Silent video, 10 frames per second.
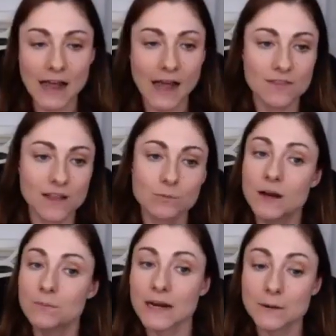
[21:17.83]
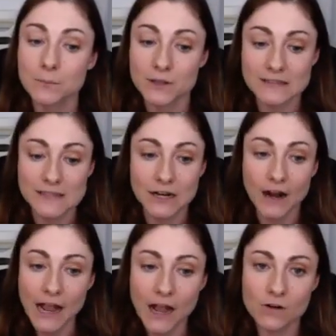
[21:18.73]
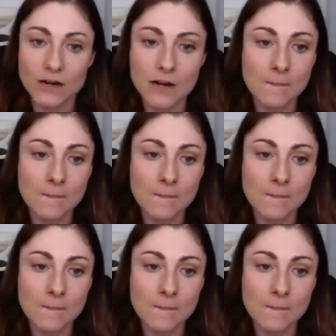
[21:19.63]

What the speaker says: And then when I'm ready to put the center out,